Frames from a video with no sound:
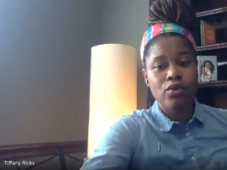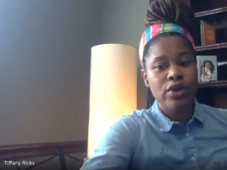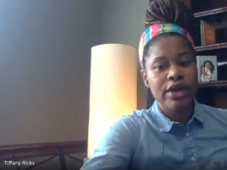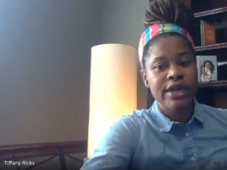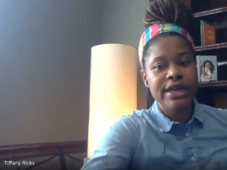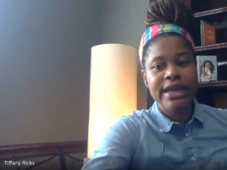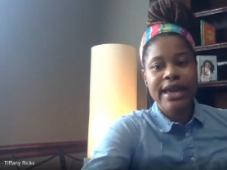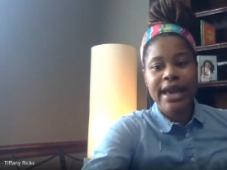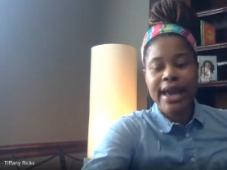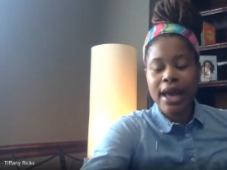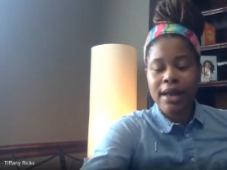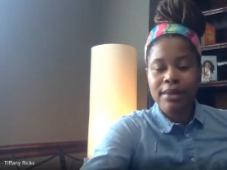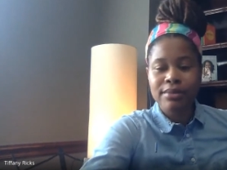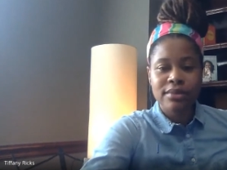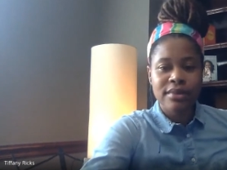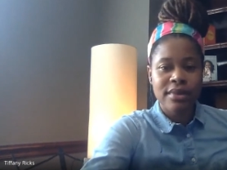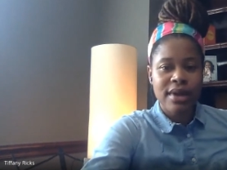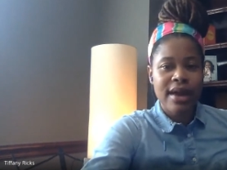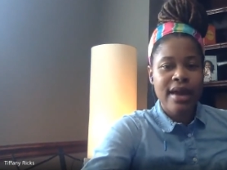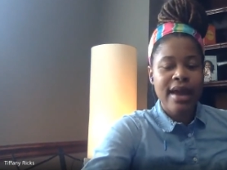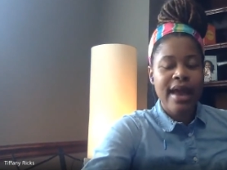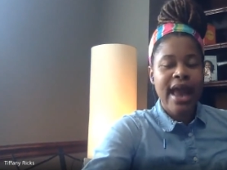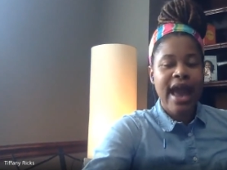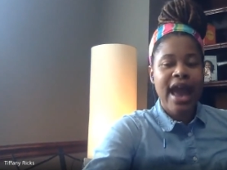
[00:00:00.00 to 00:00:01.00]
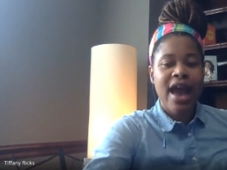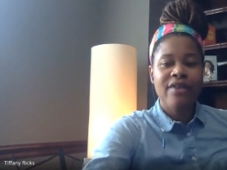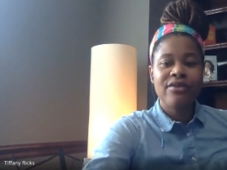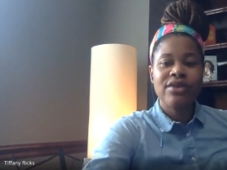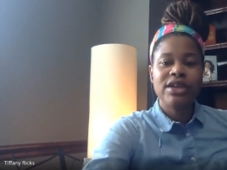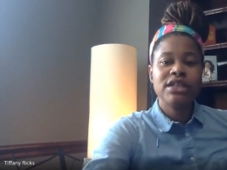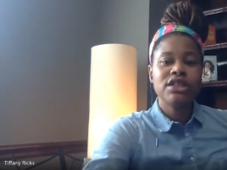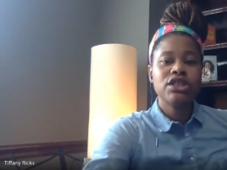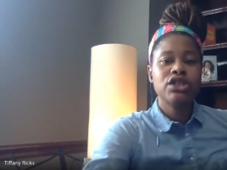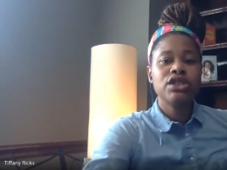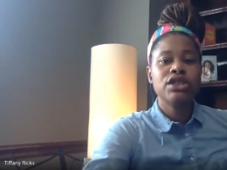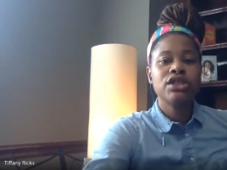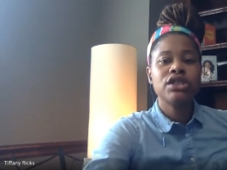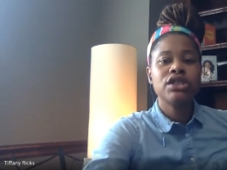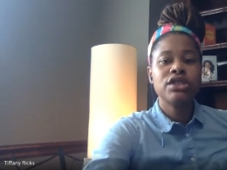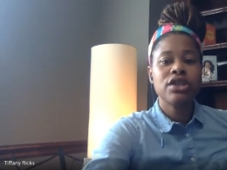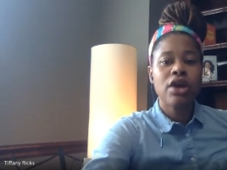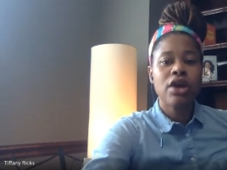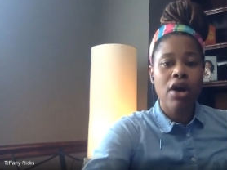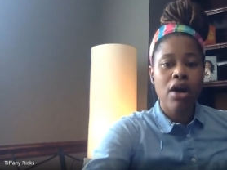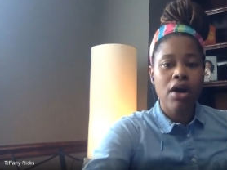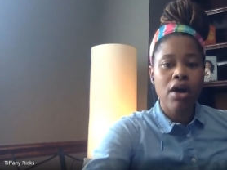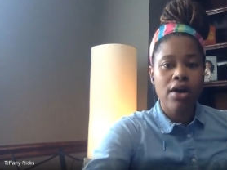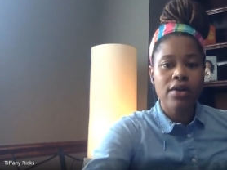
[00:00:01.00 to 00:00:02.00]
We kept having to
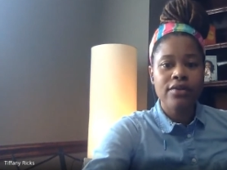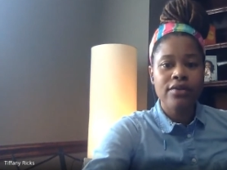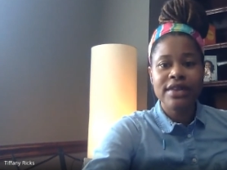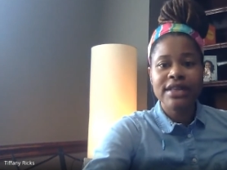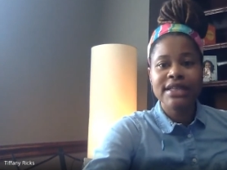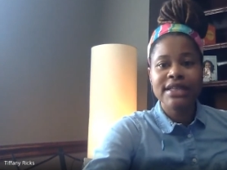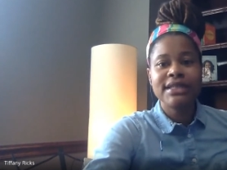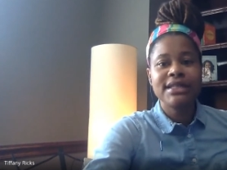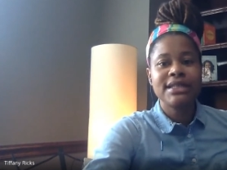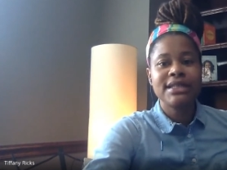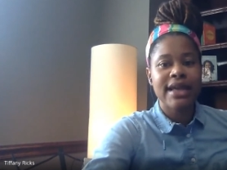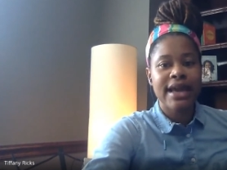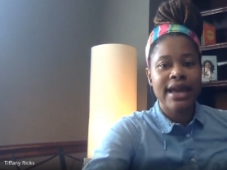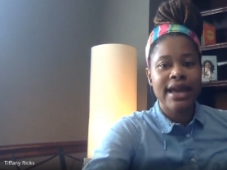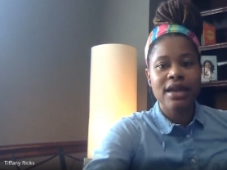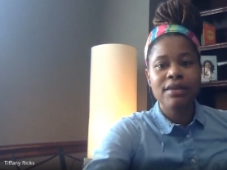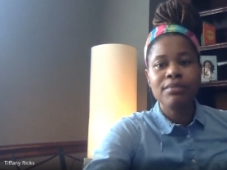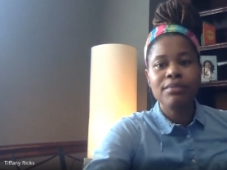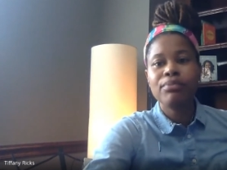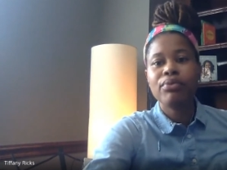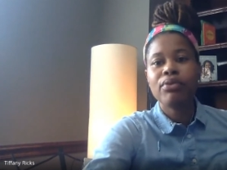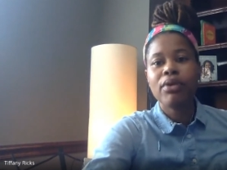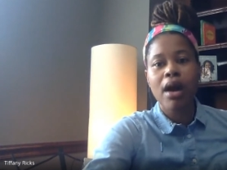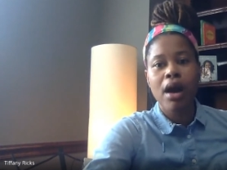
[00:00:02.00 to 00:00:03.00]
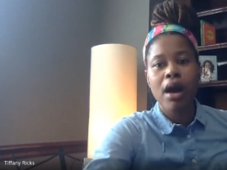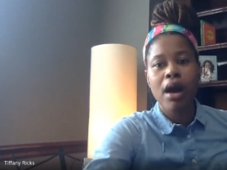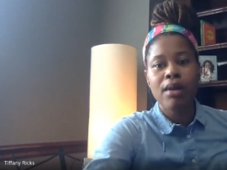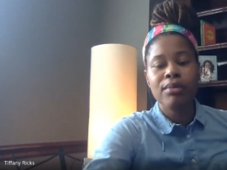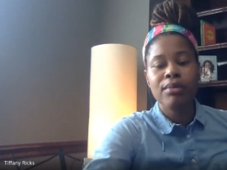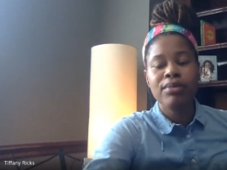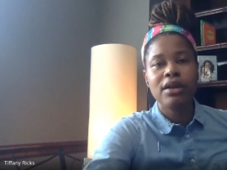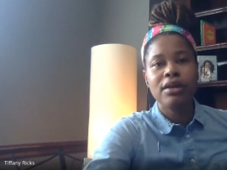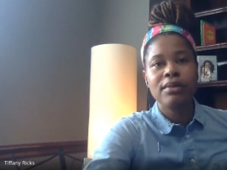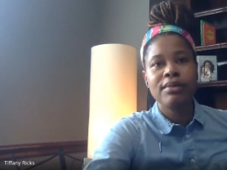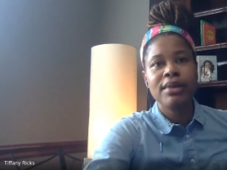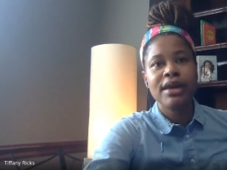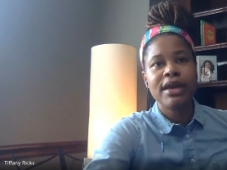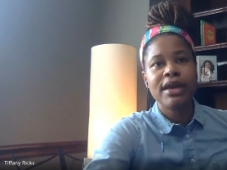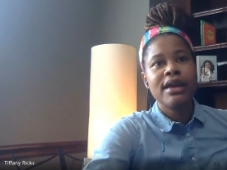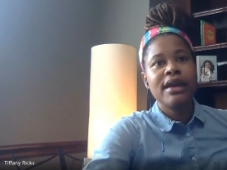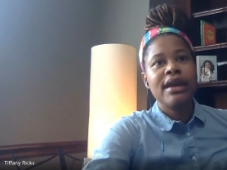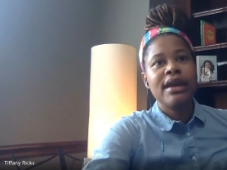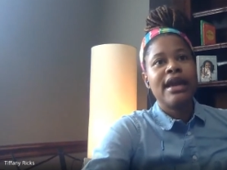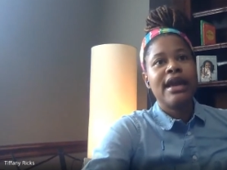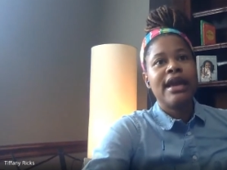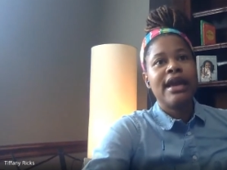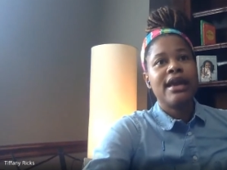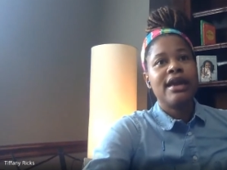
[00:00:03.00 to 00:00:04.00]
solve this same problem,
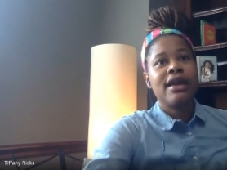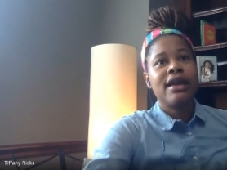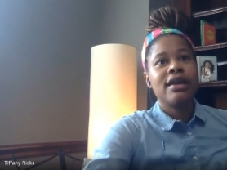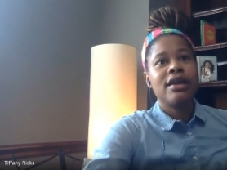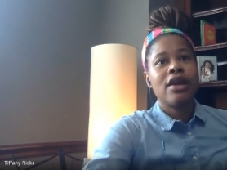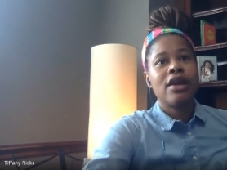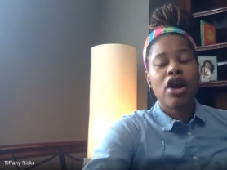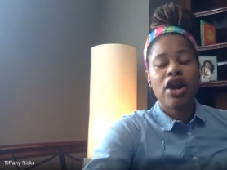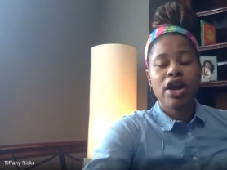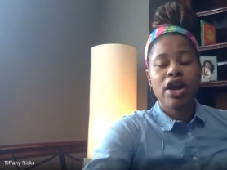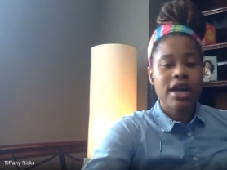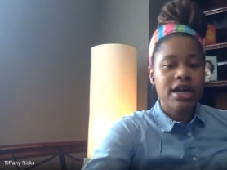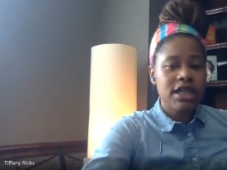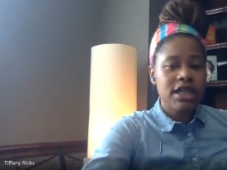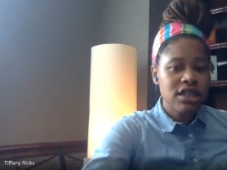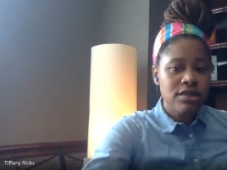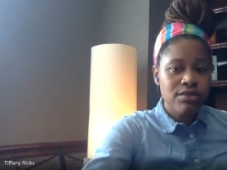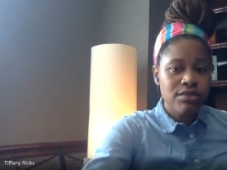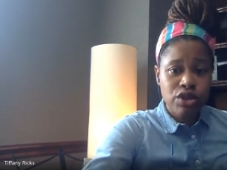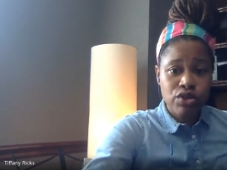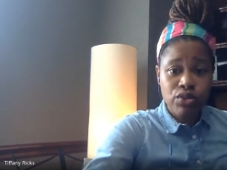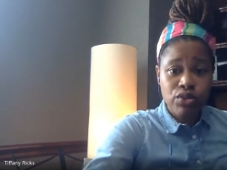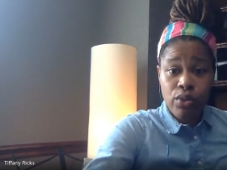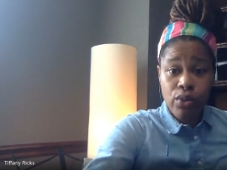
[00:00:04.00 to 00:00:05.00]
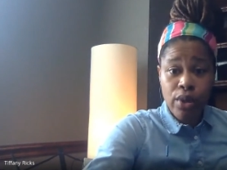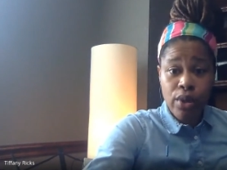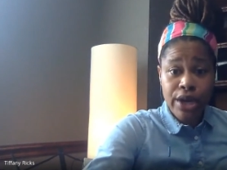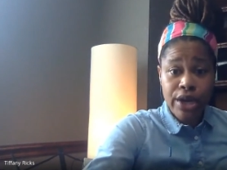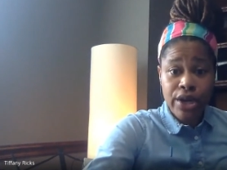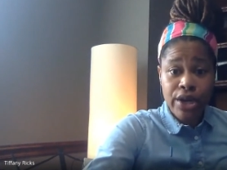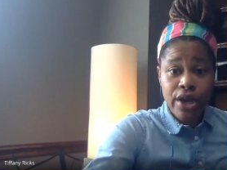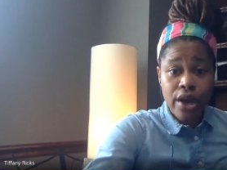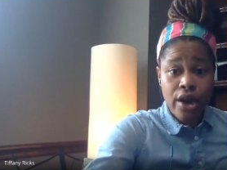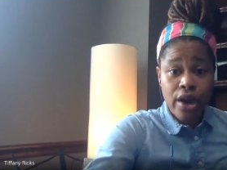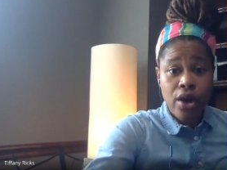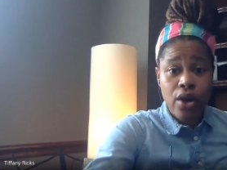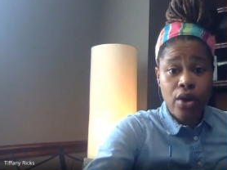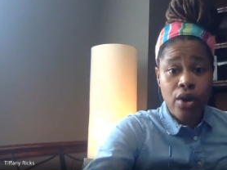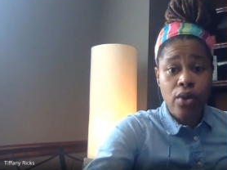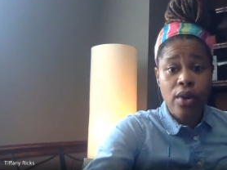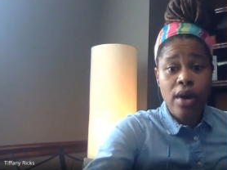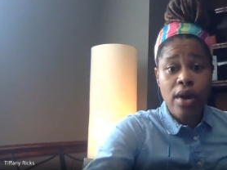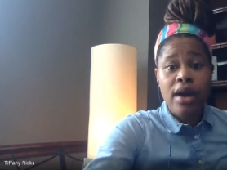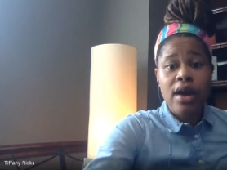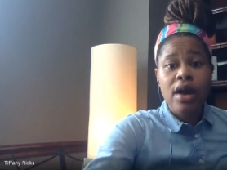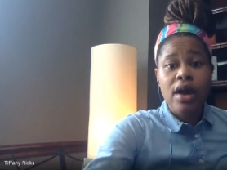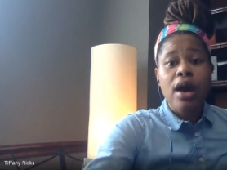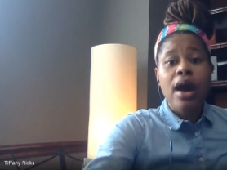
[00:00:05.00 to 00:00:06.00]
and our customers will want to know,
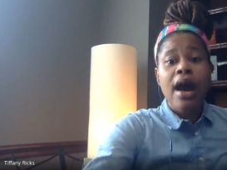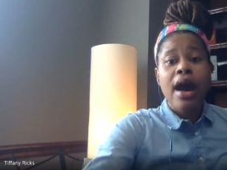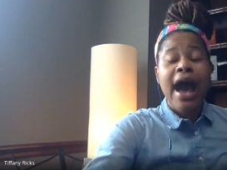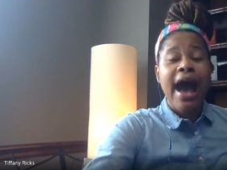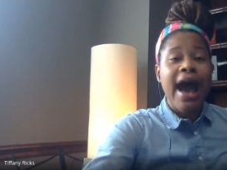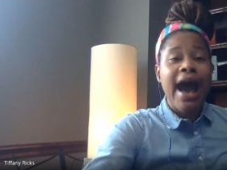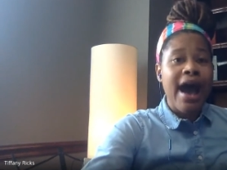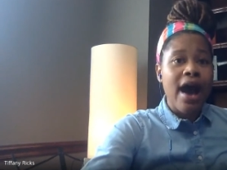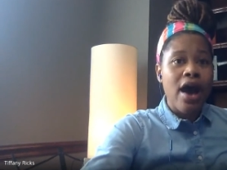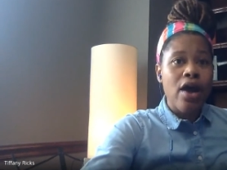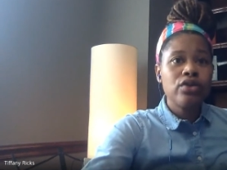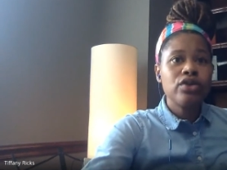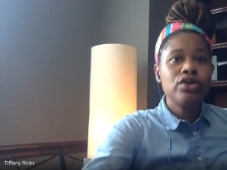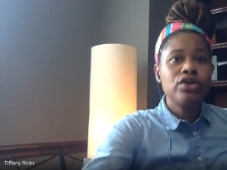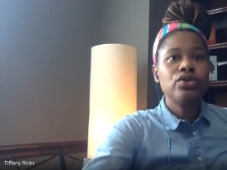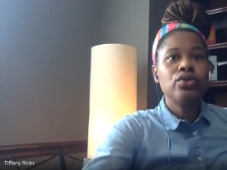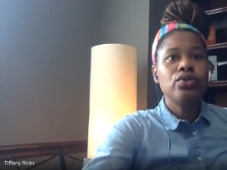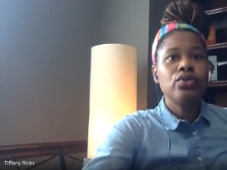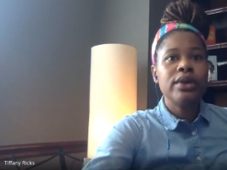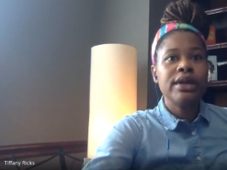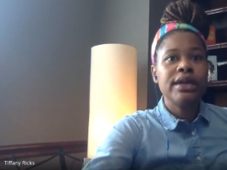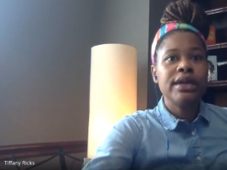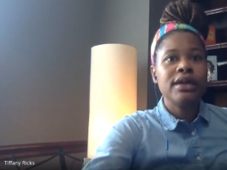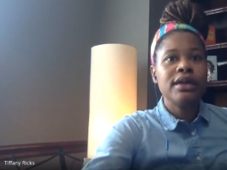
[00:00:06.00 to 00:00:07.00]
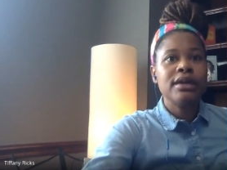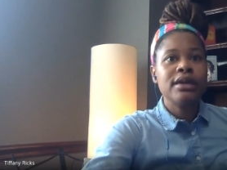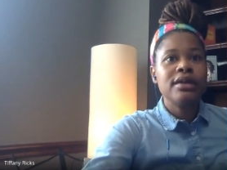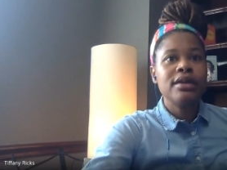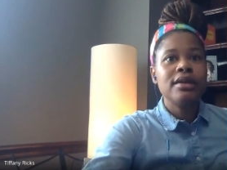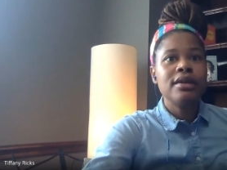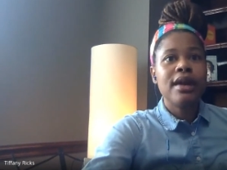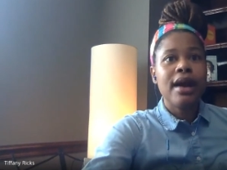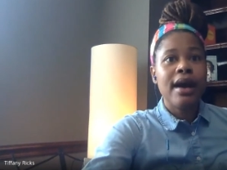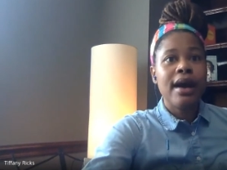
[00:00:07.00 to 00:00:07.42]
how do we,